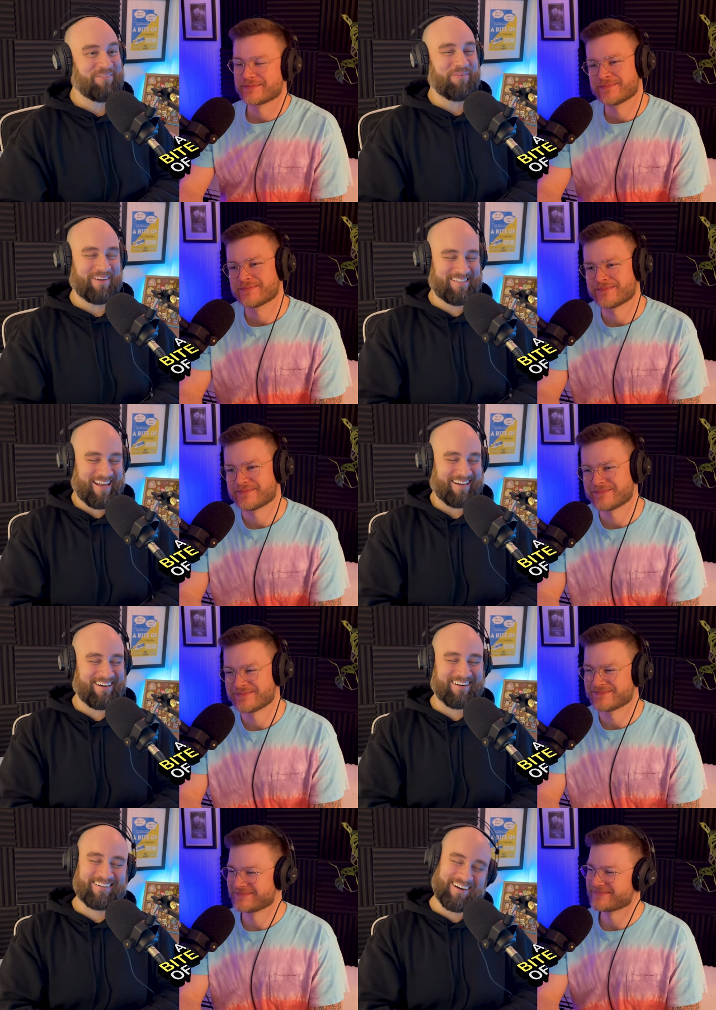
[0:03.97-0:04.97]
Speaker 1: where we take
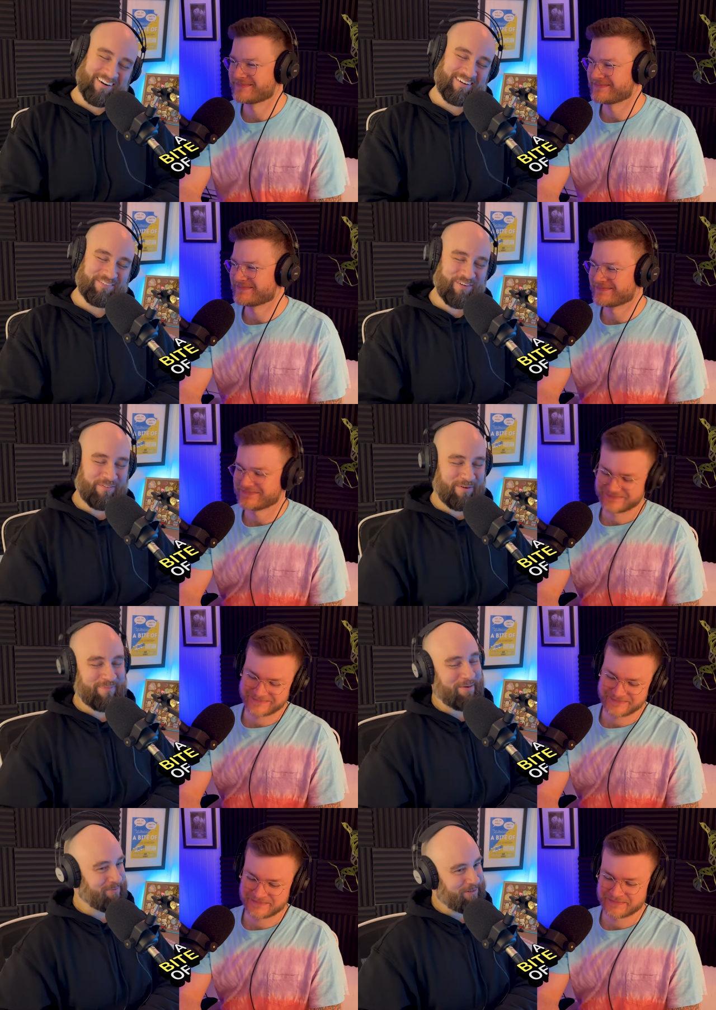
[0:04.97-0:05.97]
our current favorite
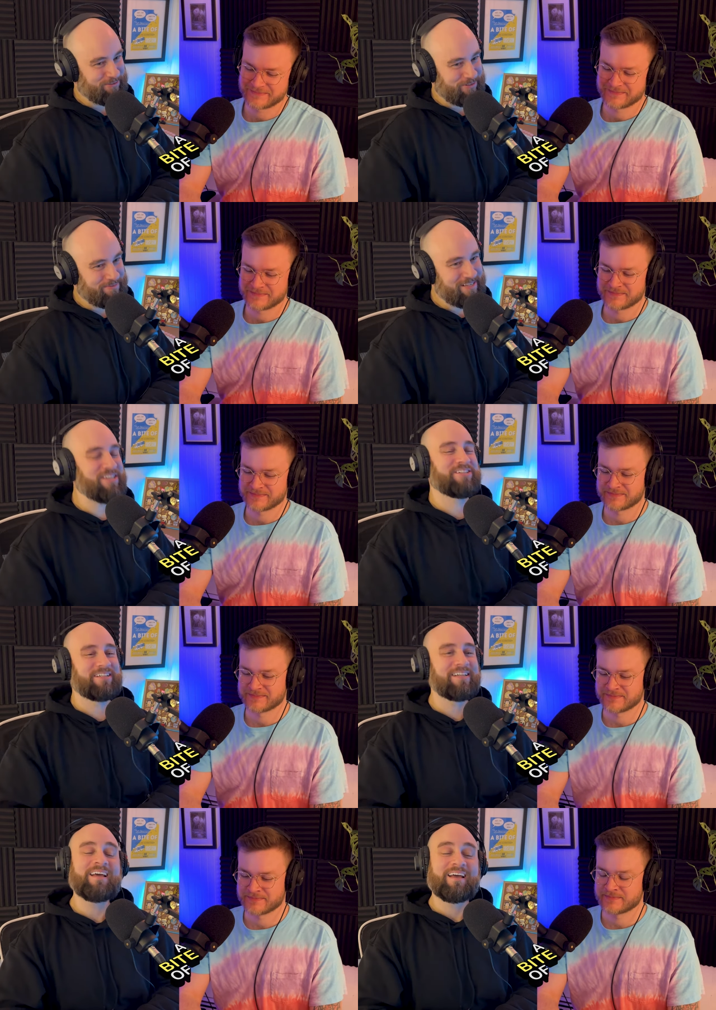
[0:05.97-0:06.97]
pop culture
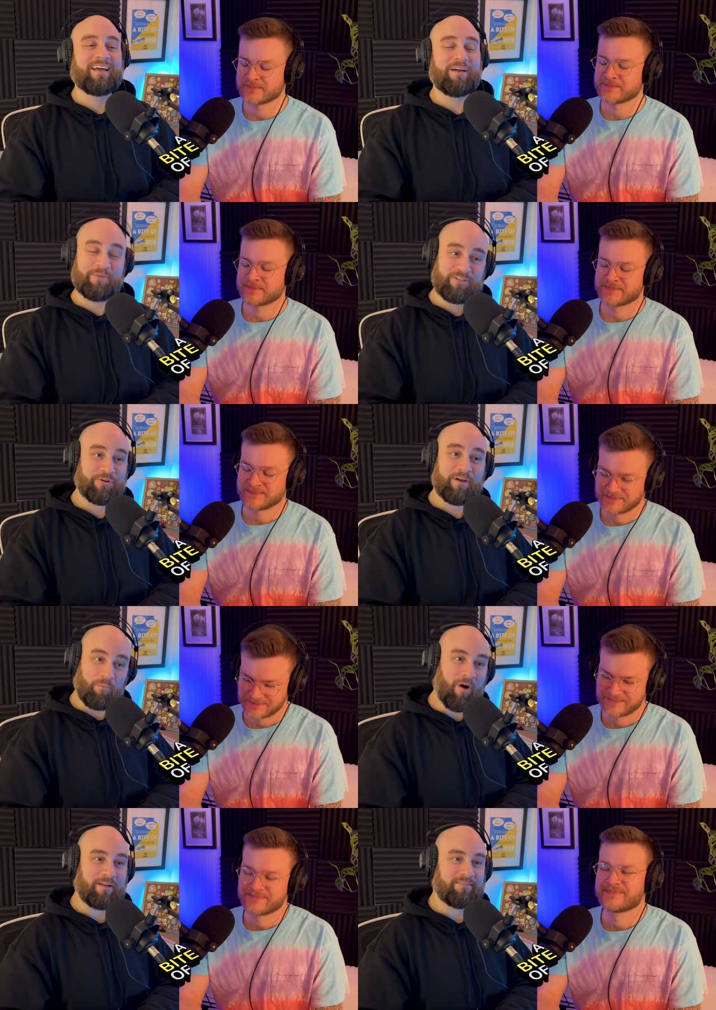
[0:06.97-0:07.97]
obsession and we enjoy it
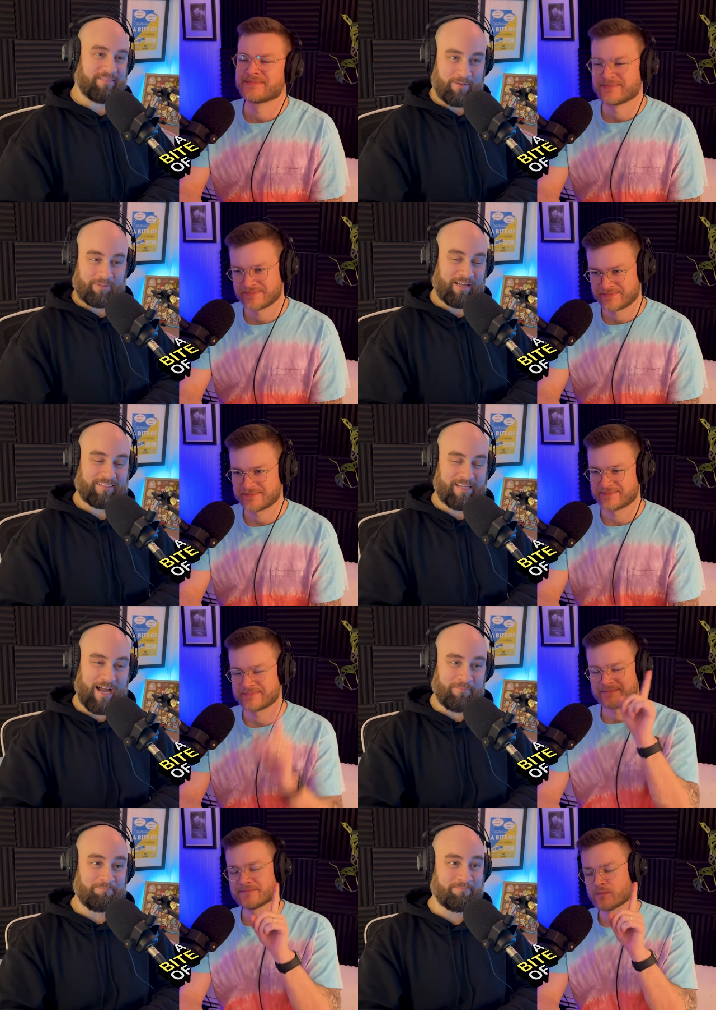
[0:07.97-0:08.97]
one nibble at a
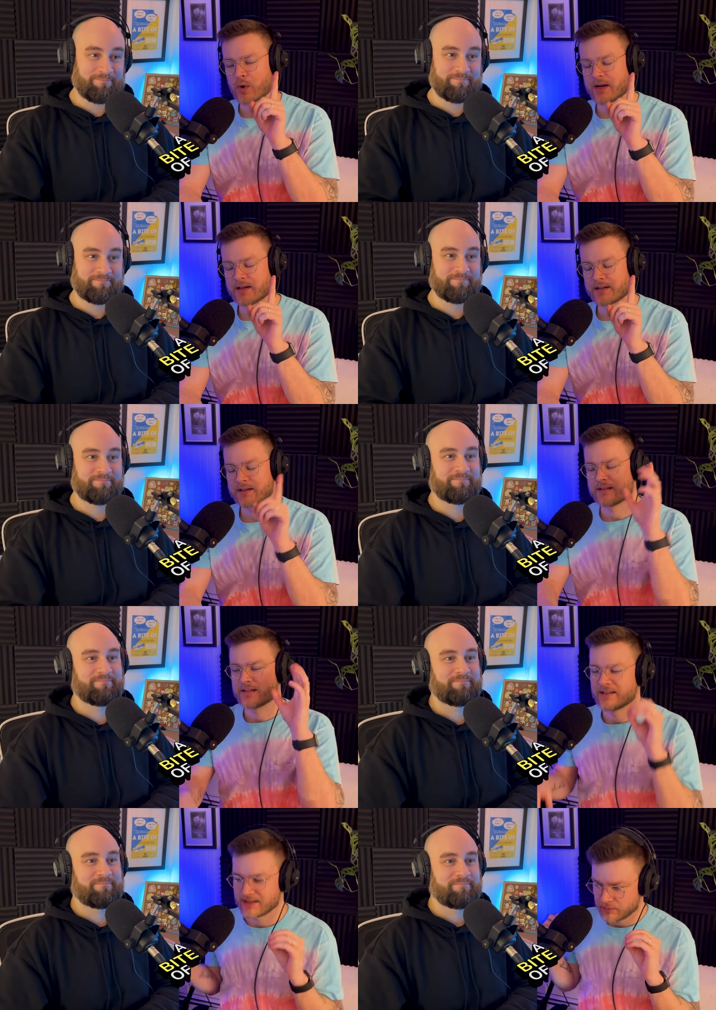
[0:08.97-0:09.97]
time. One
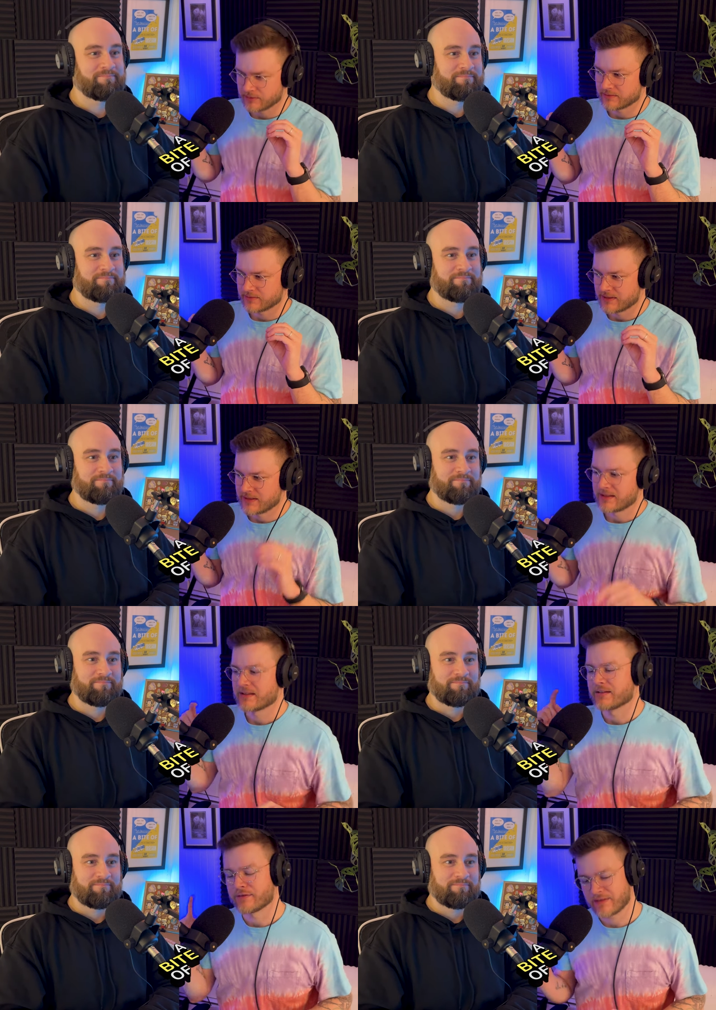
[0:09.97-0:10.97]
Speaker 2: nibble,
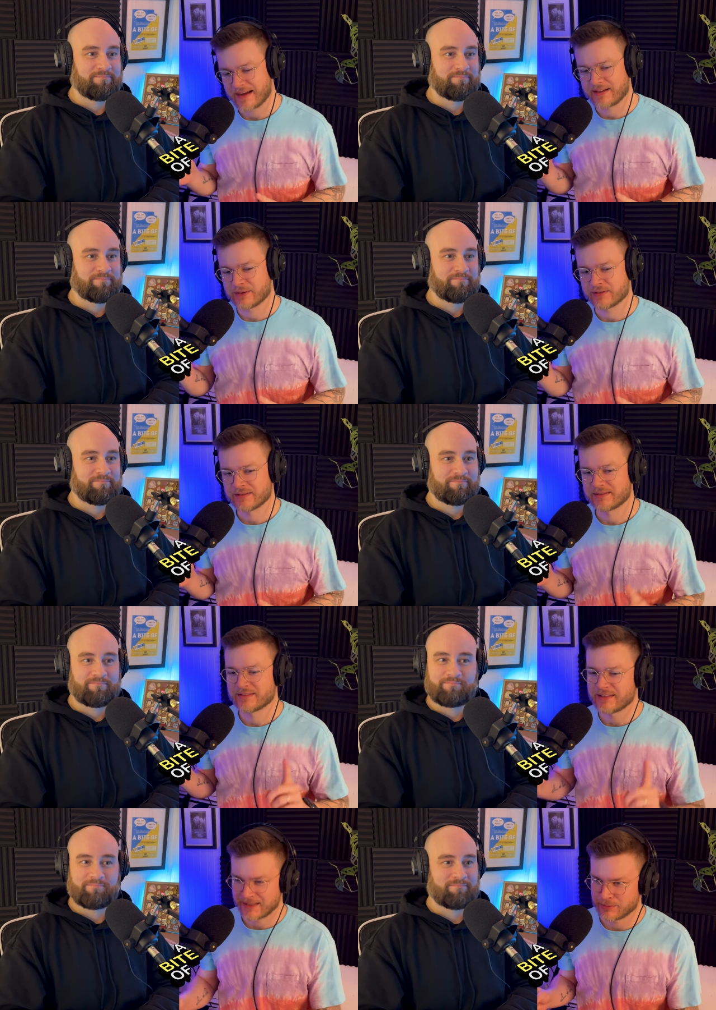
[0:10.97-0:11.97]
the final
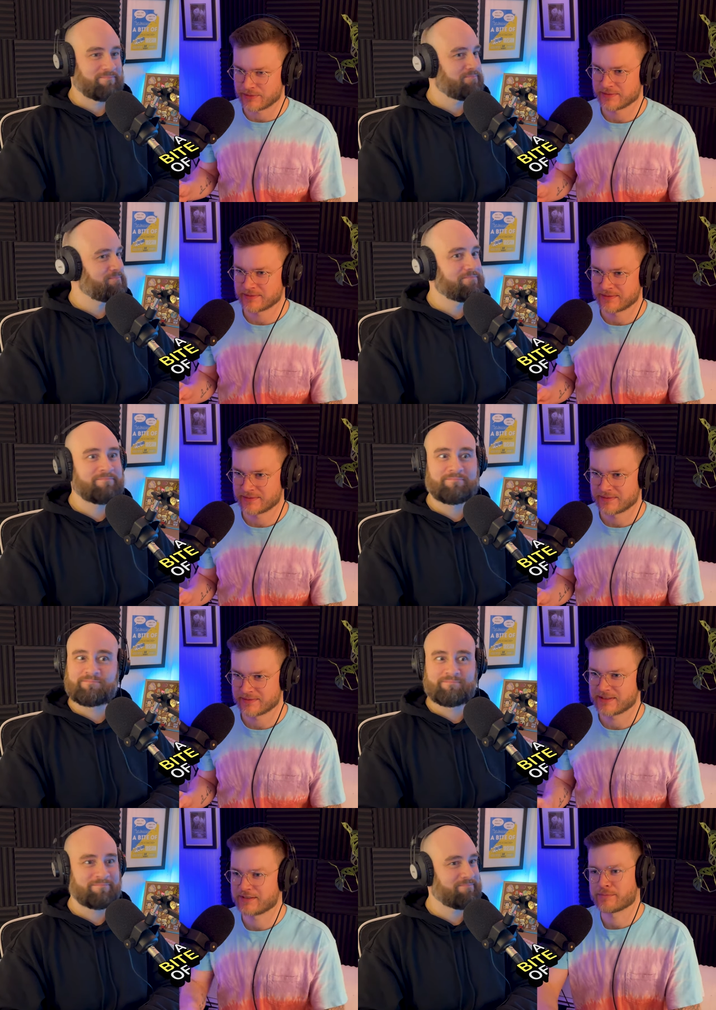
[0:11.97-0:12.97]
nibble
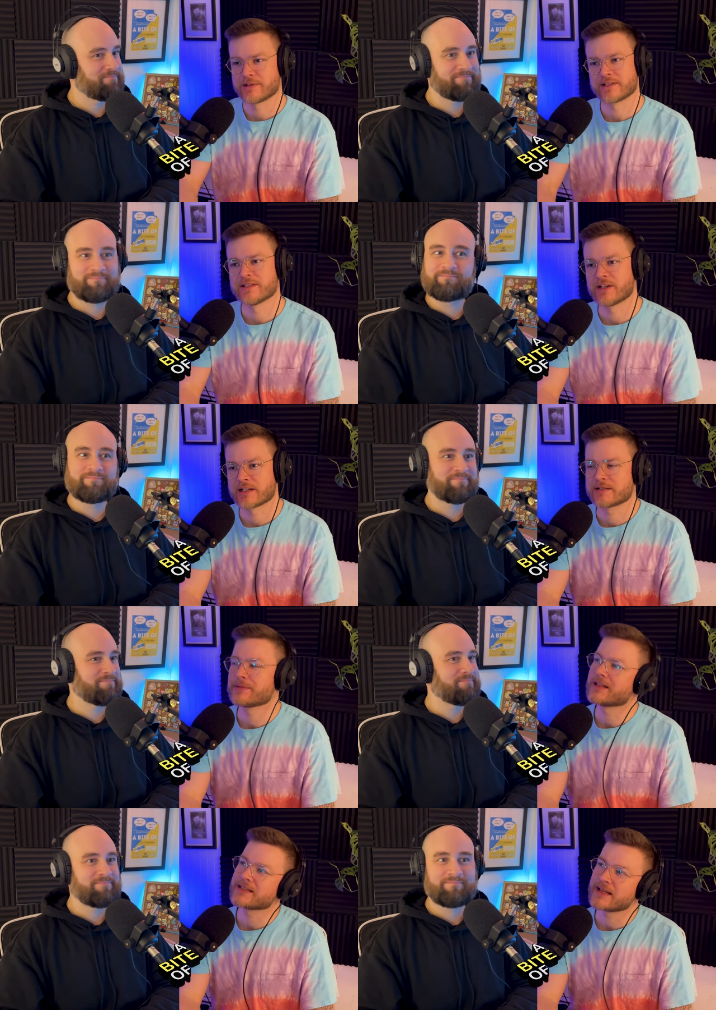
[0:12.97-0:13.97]
of Percy Jackson,
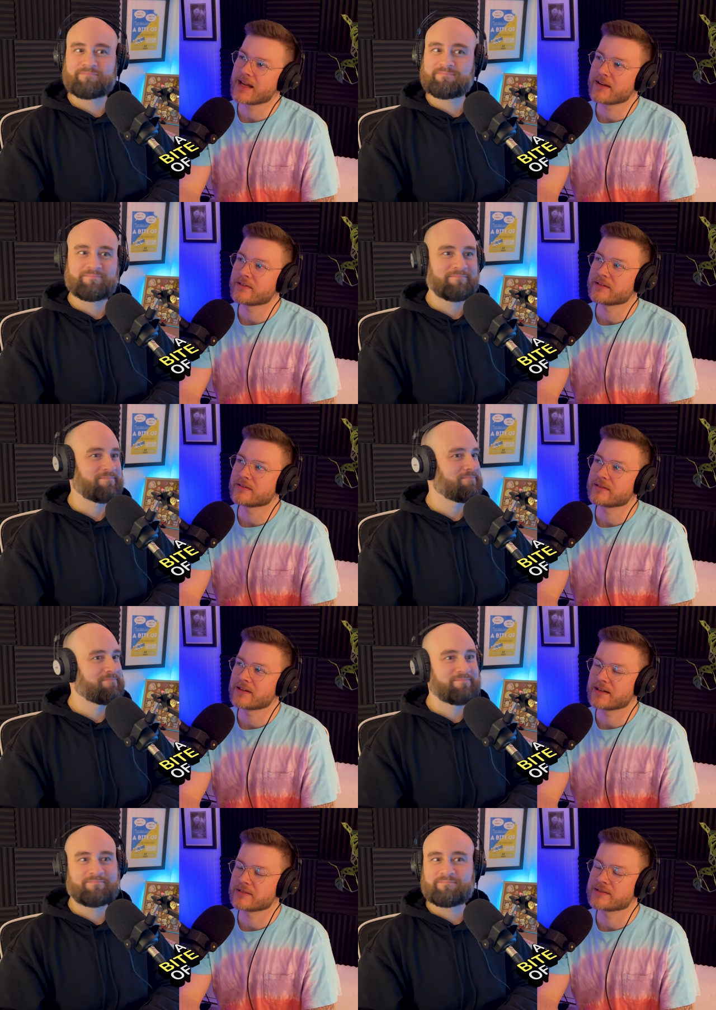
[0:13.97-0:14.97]
because they haven't
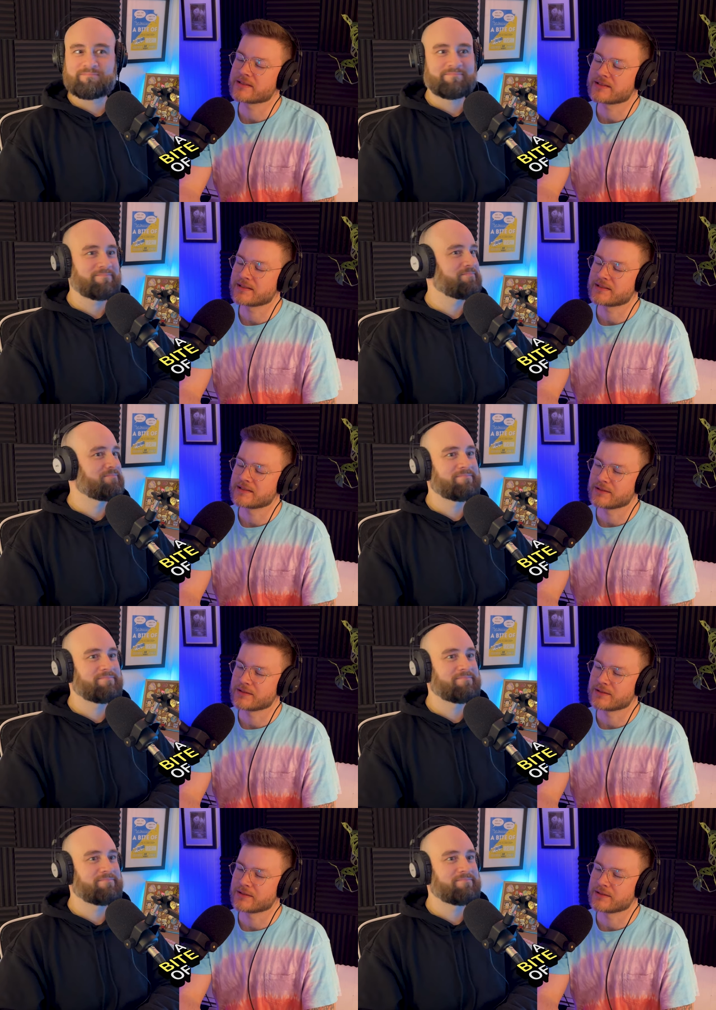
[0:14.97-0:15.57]
announced the season